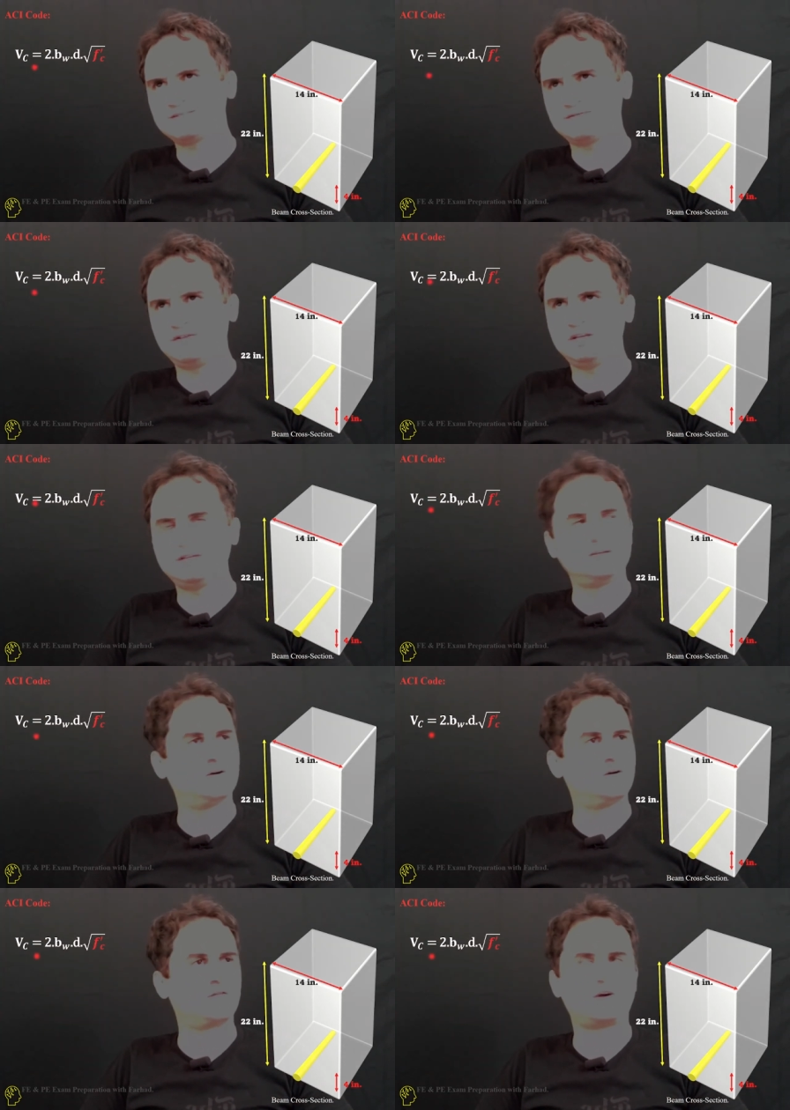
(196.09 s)
V
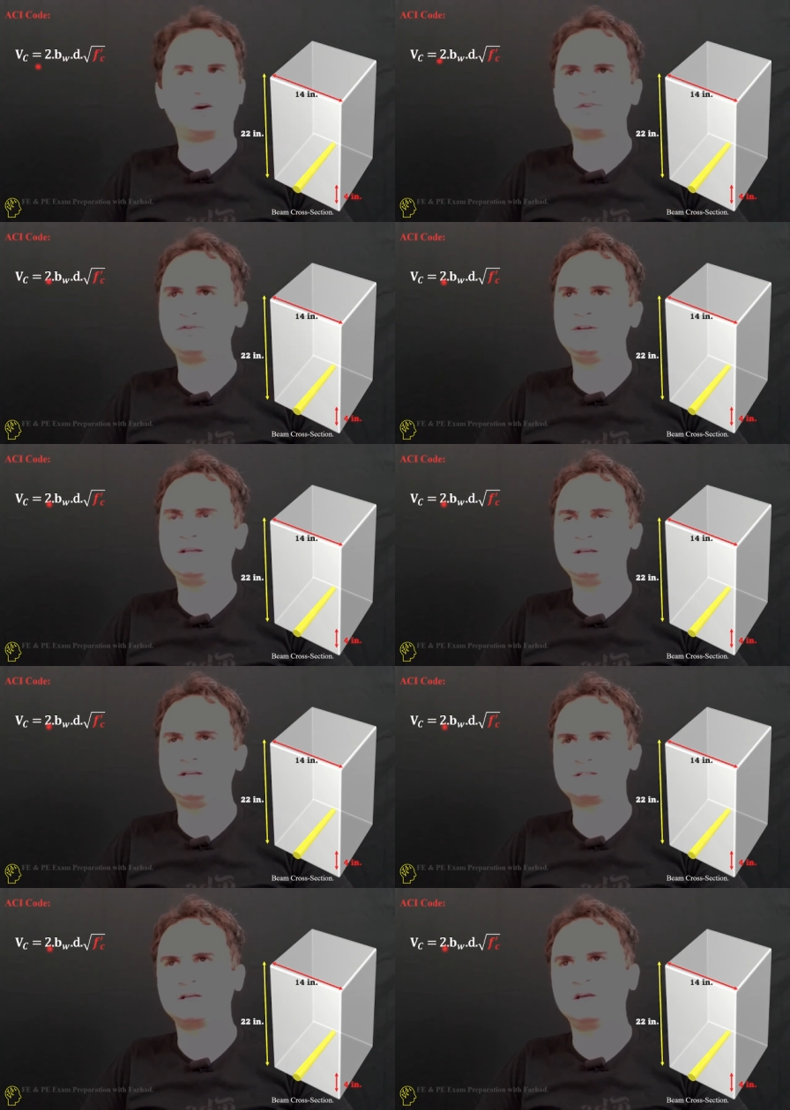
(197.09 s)
of concrete
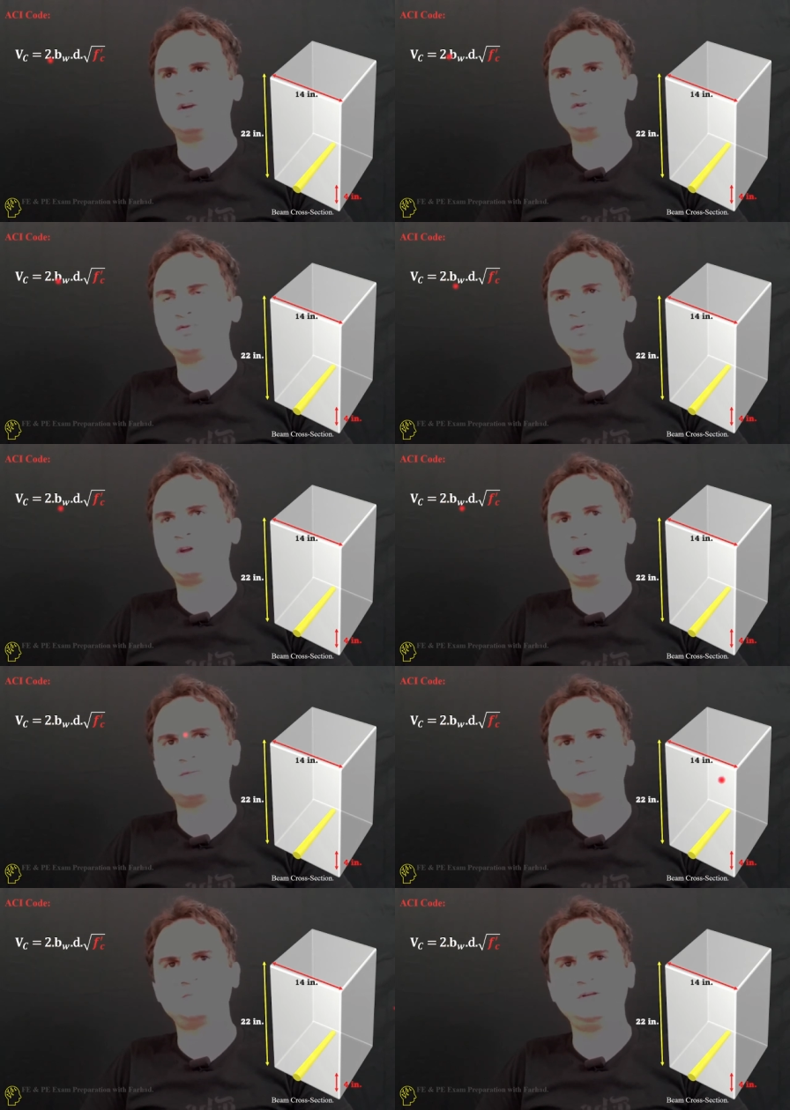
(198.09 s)
is 2 times
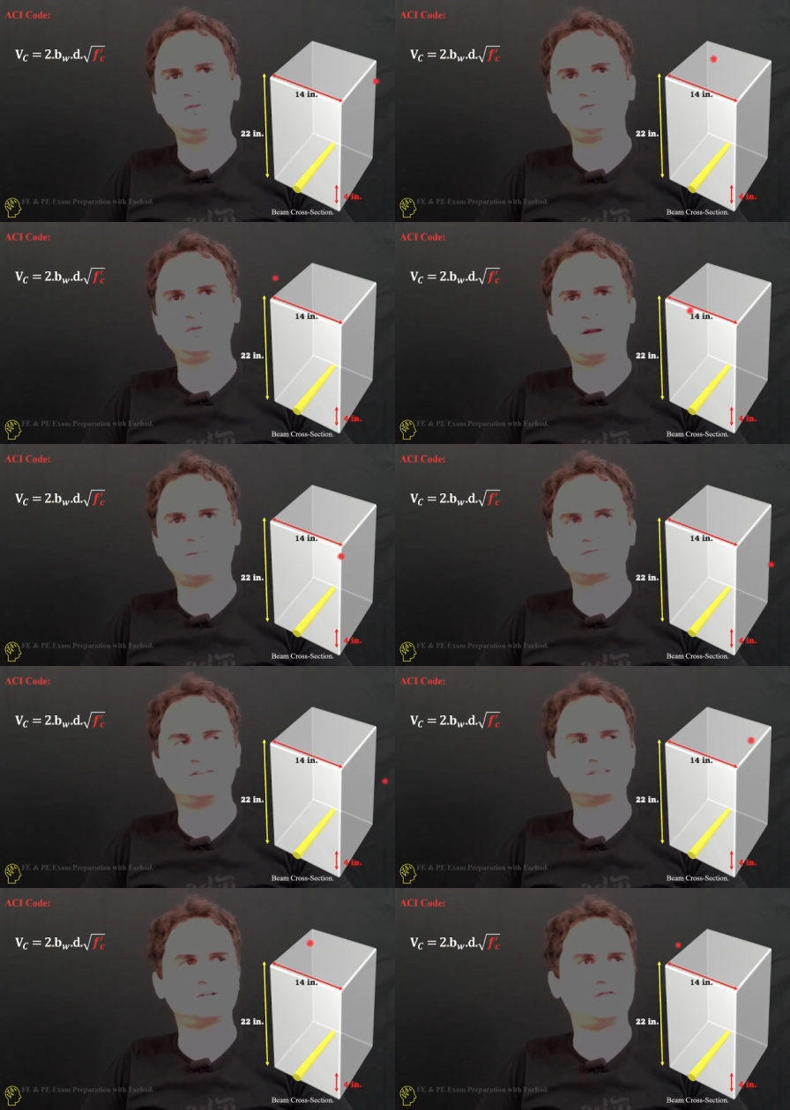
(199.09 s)
B, 2 times
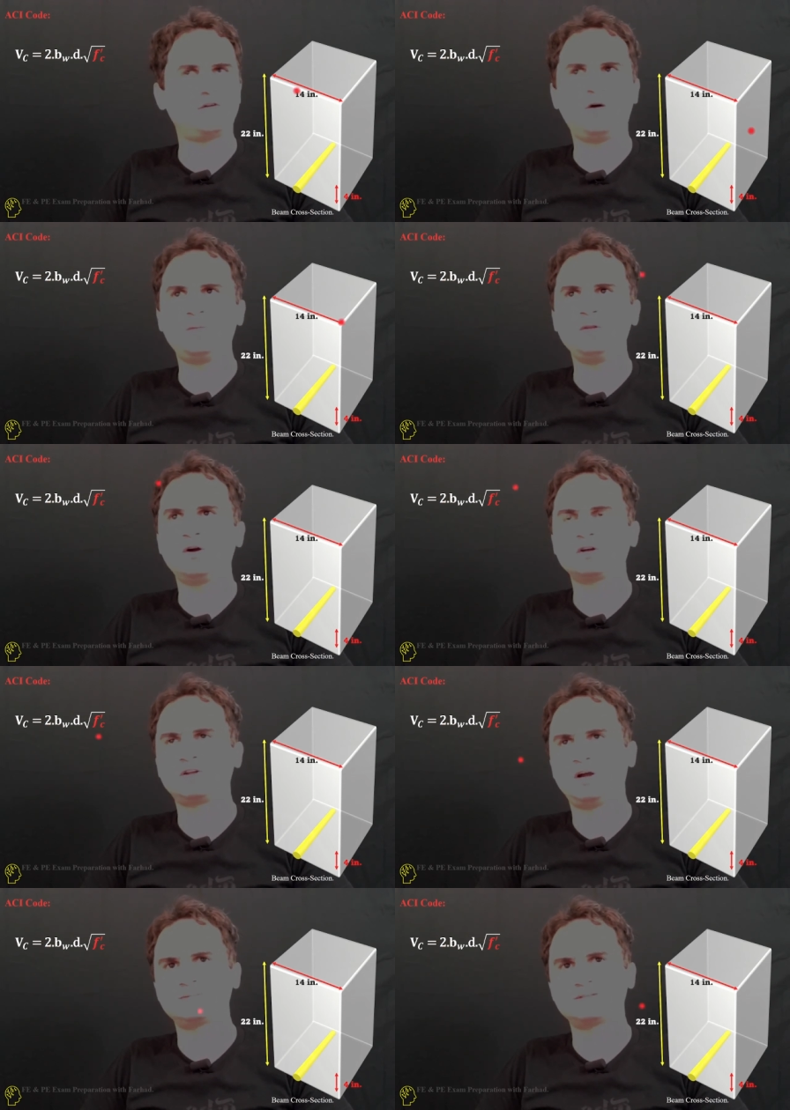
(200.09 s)
width of our block
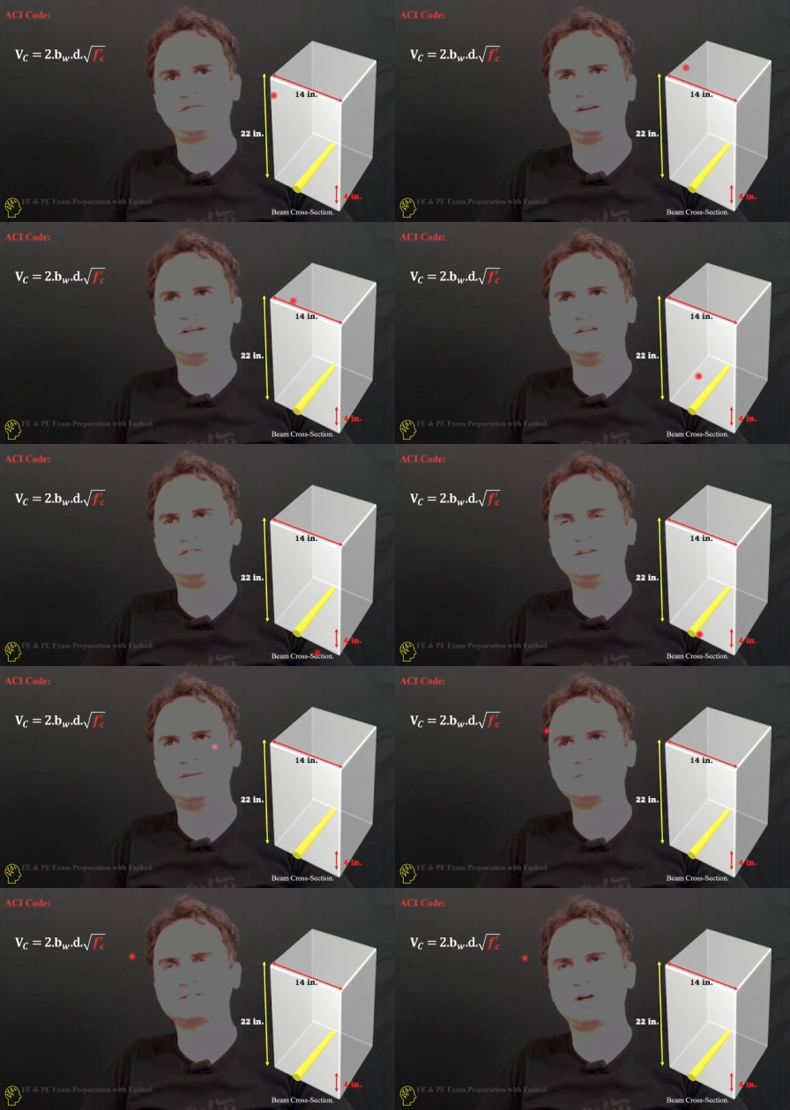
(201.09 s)
times effective
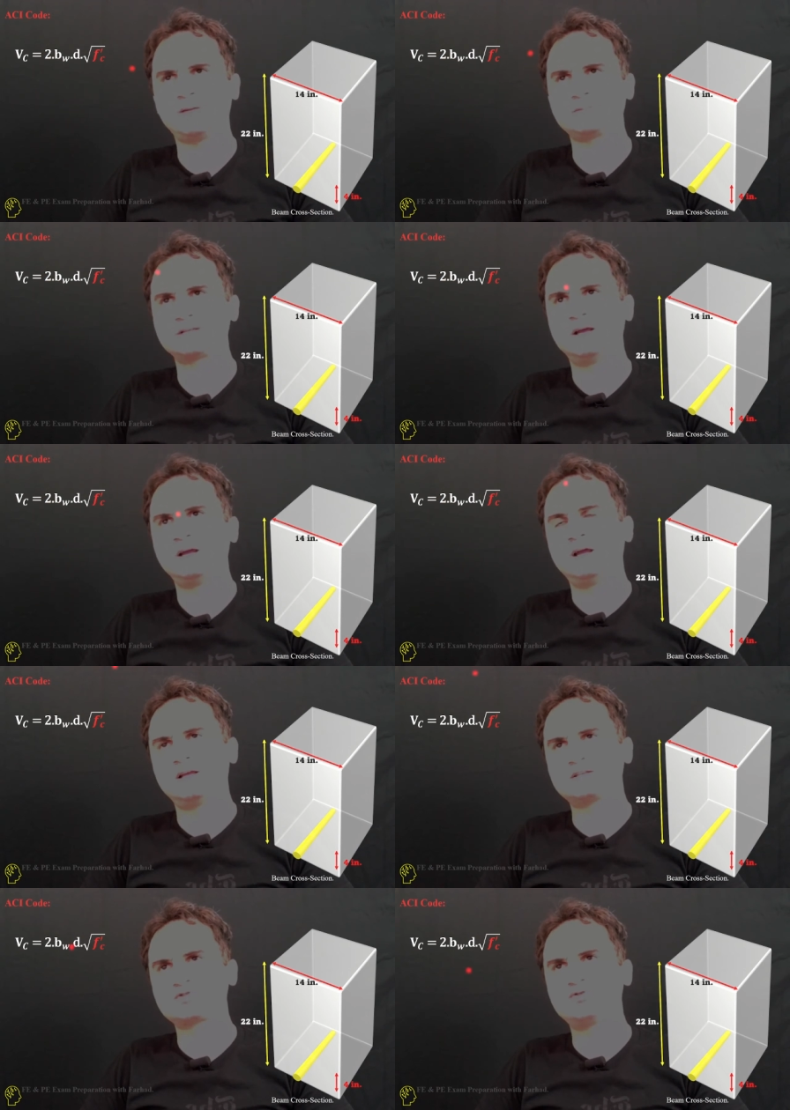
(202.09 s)
depth times the
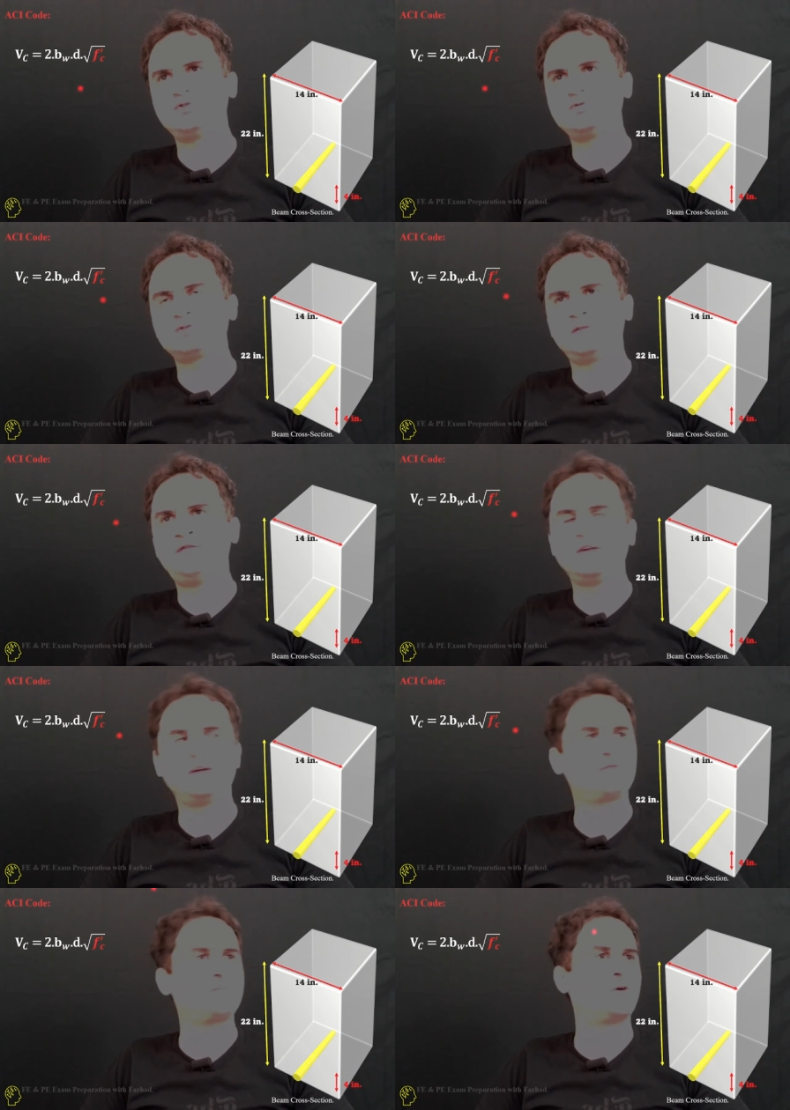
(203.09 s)
square root of F
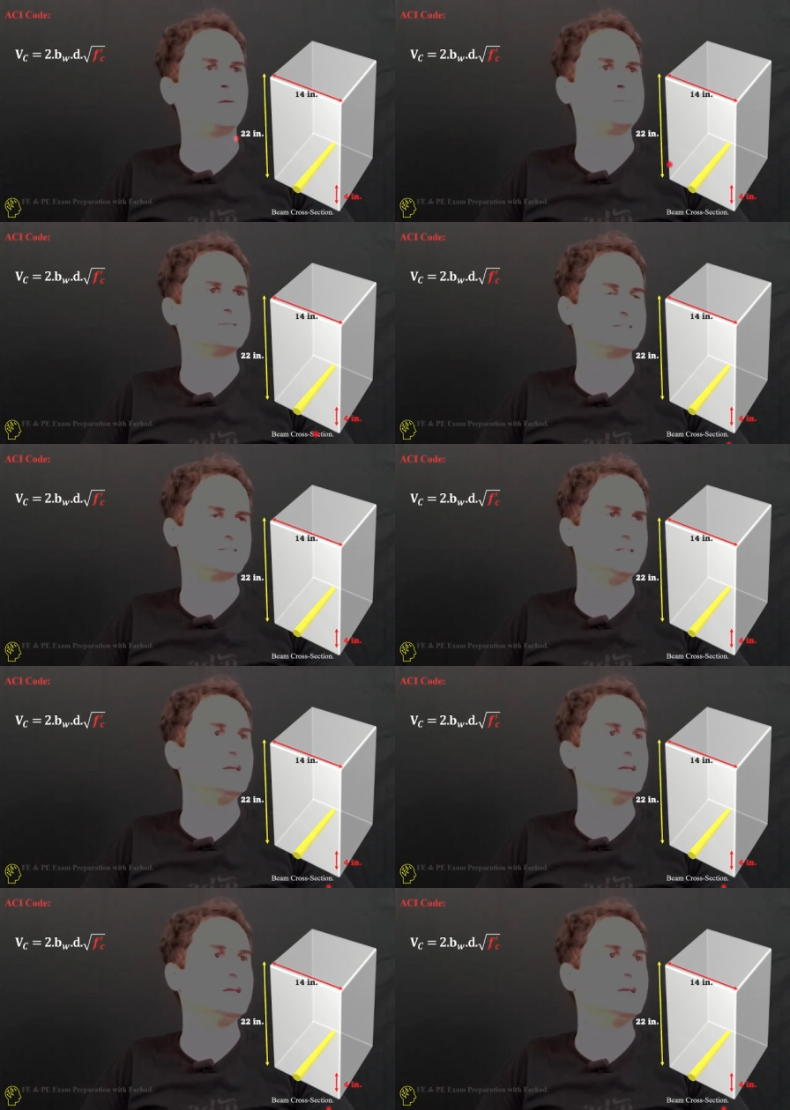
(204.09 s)
prime C,